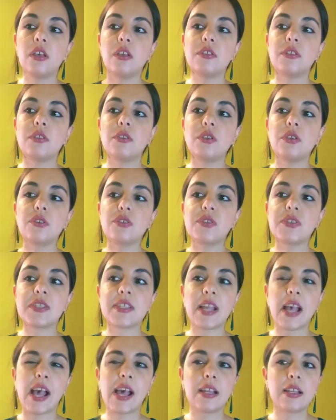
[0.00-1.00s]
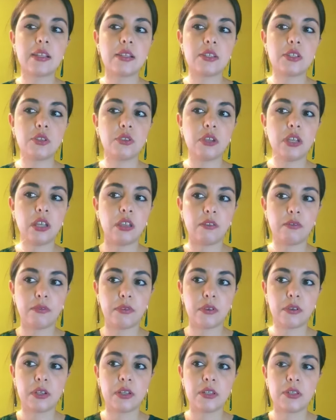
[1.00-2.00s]
So your status, your
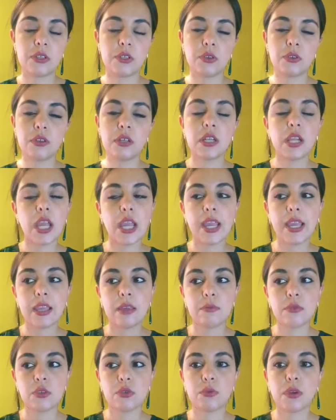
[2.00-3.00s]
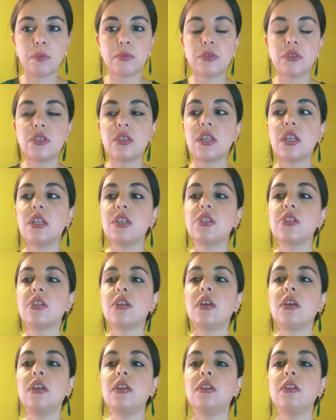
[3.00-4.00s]
influence, your name, your
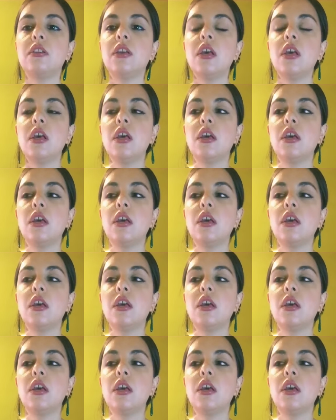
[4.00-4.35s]
reputation,